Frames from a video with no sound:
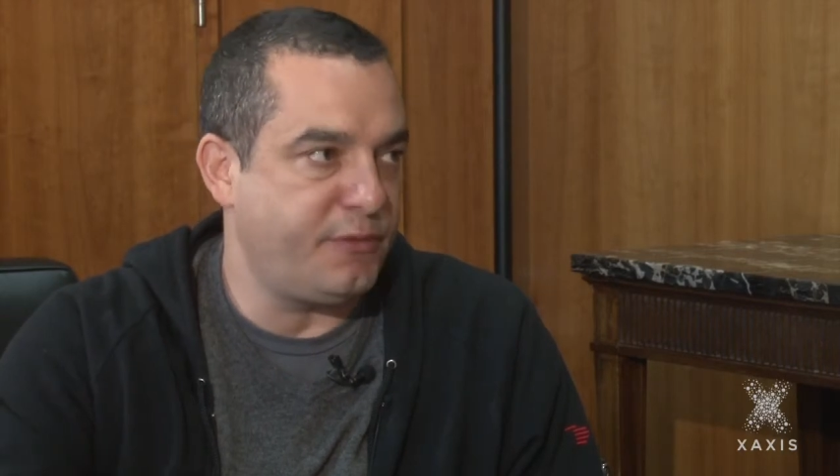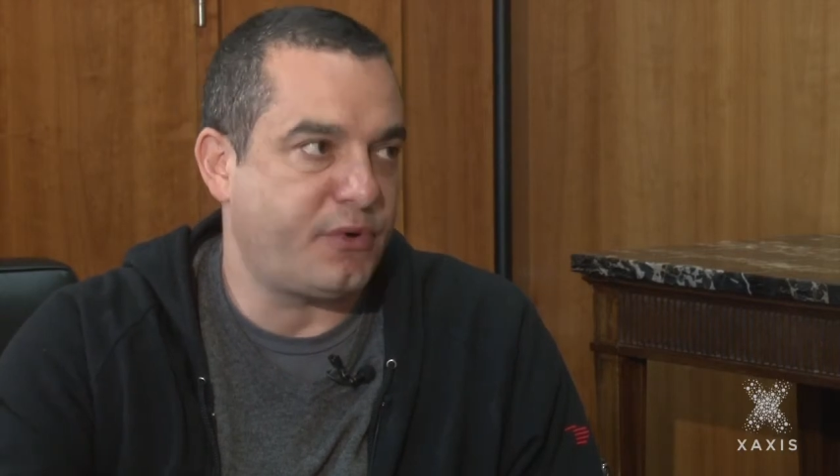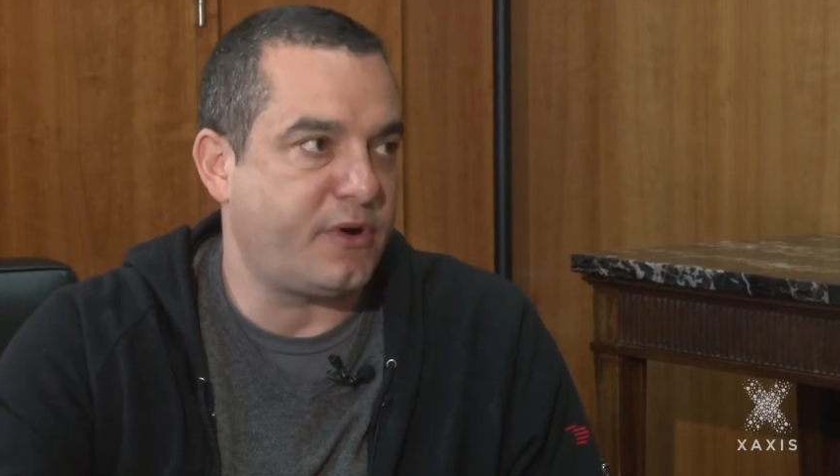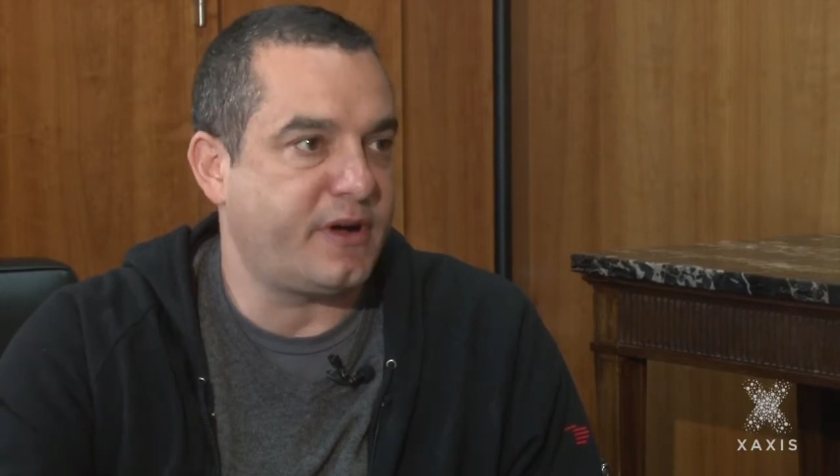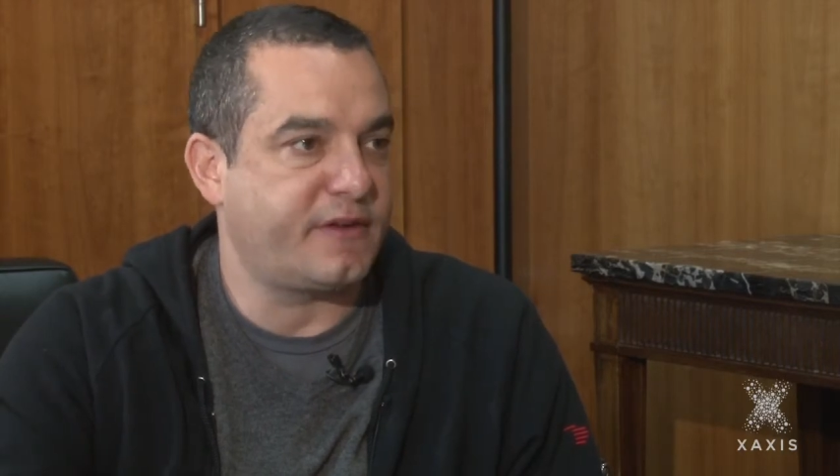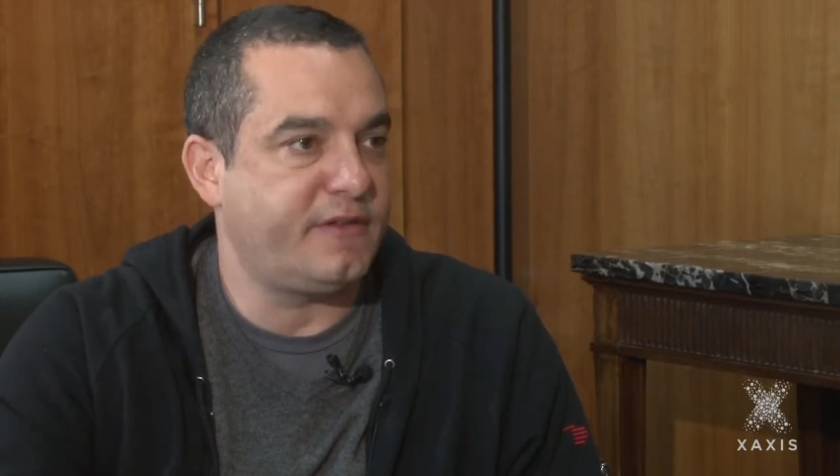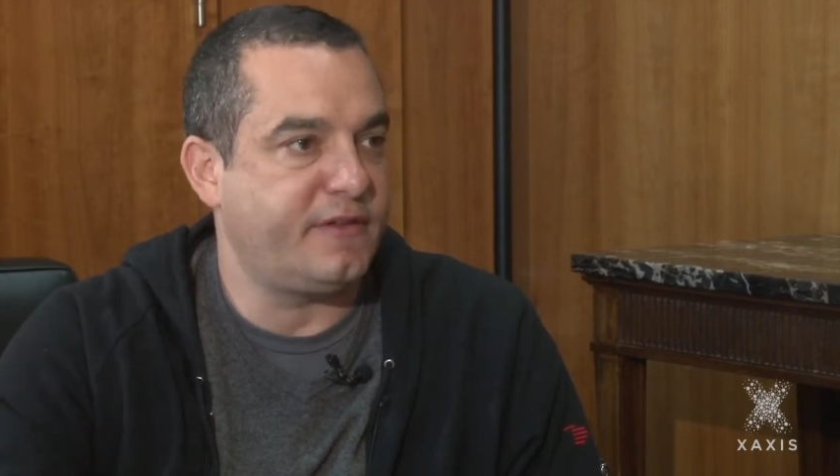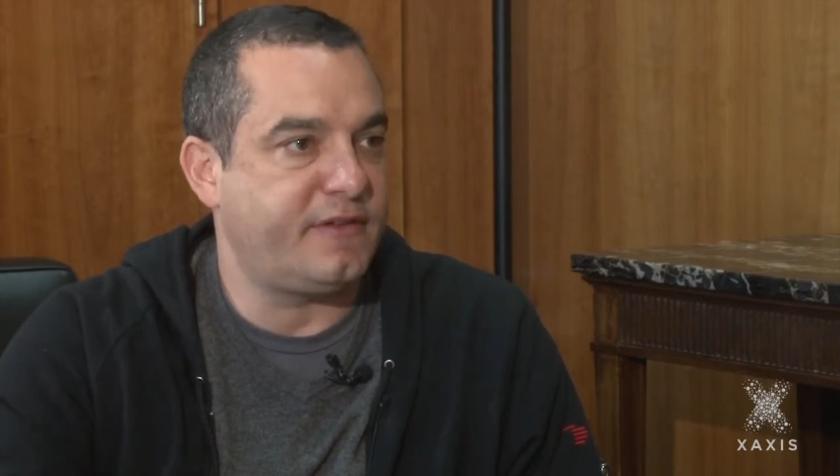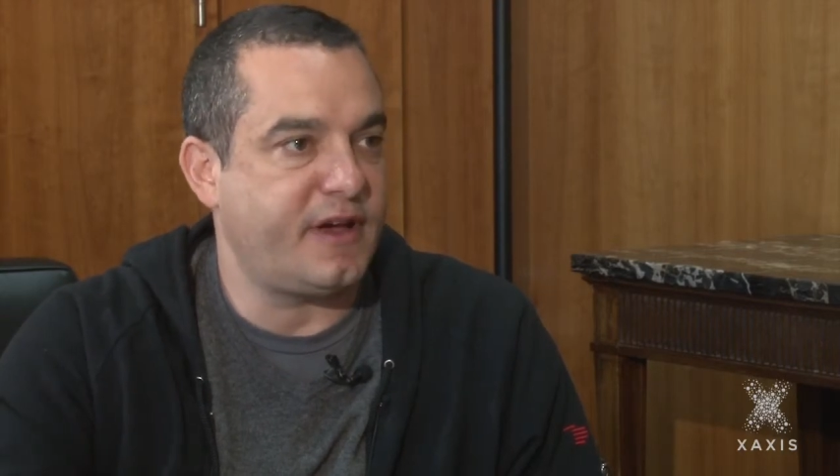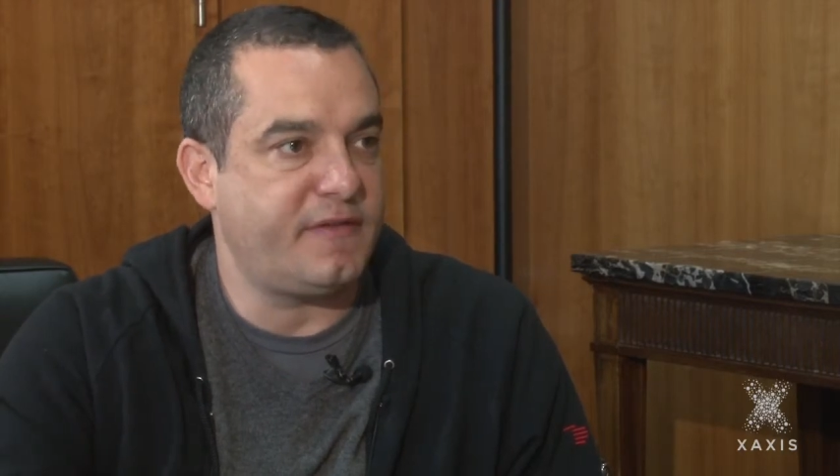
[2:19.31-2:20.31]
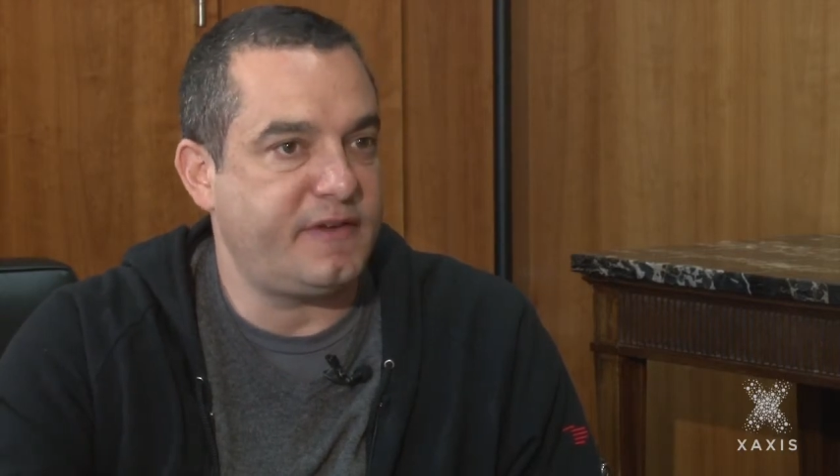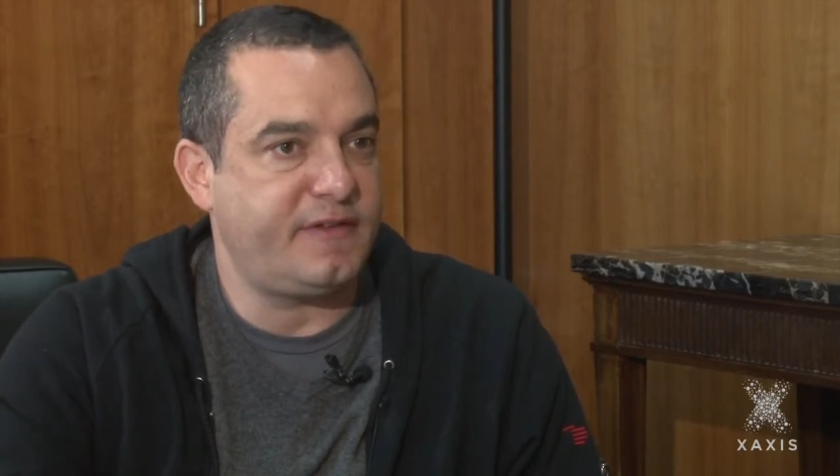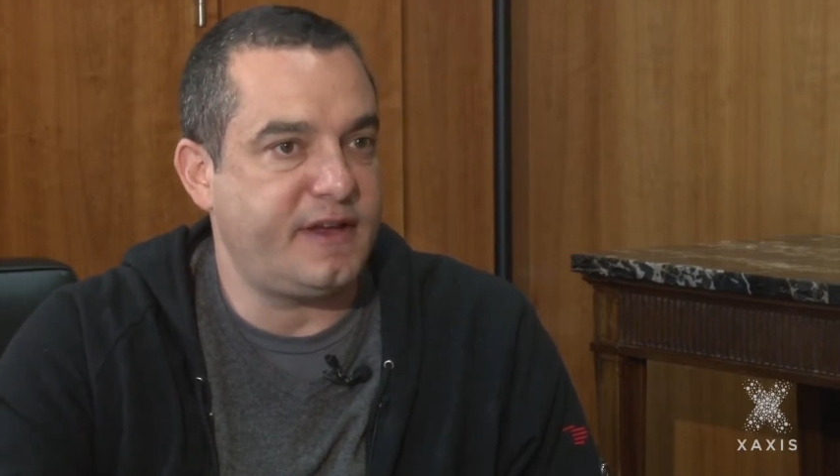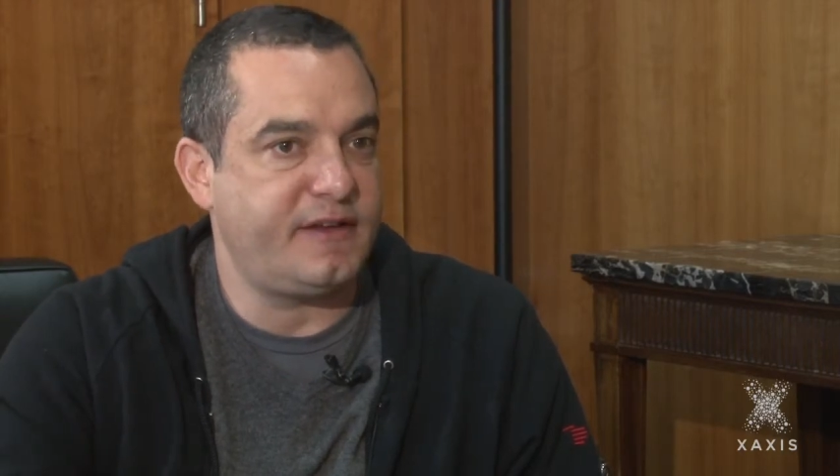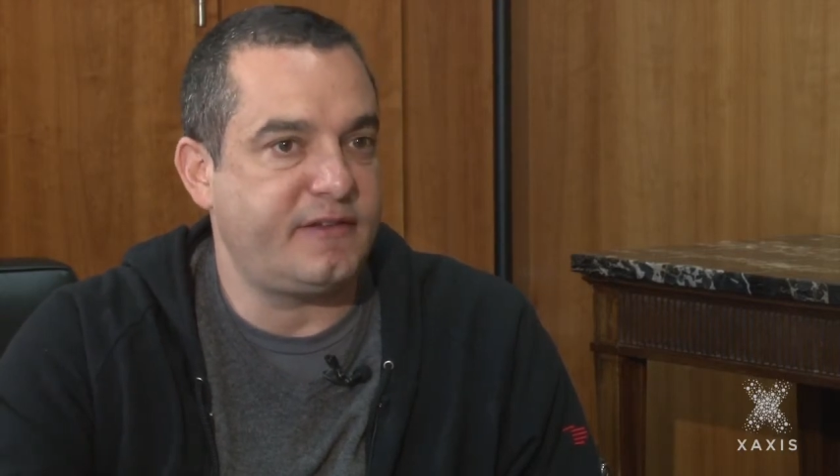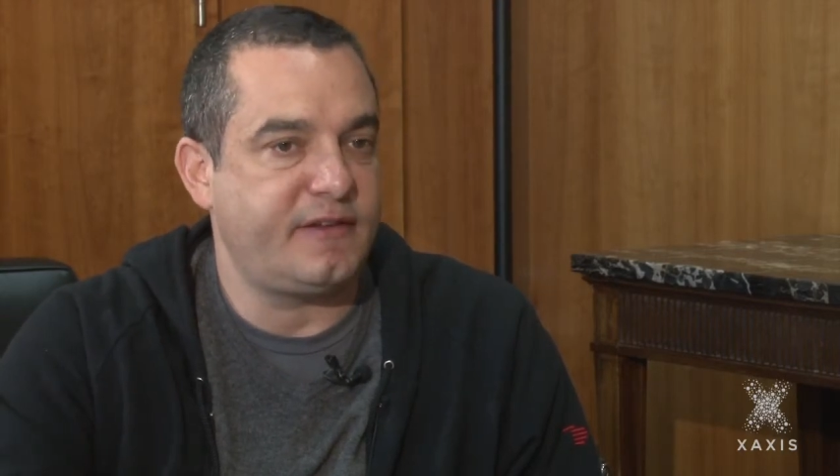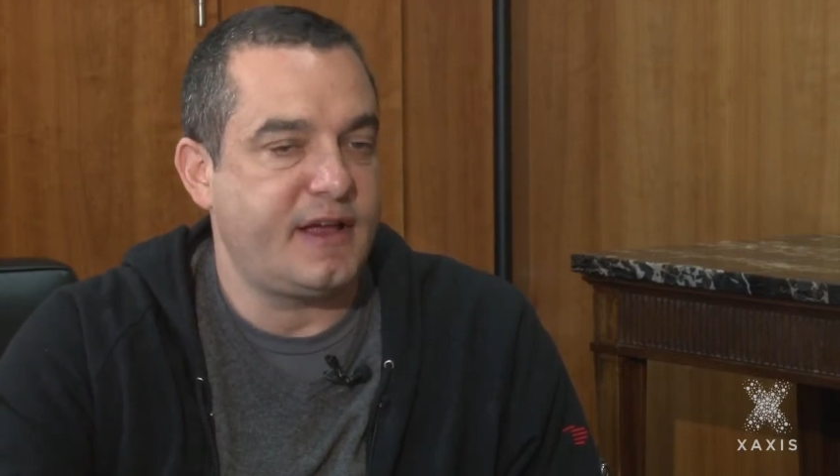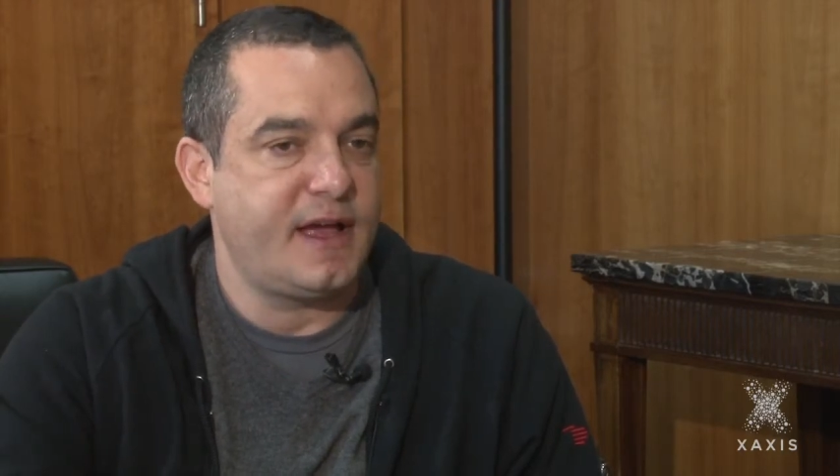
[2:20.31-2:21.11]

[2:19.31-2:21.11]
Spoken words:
products and services.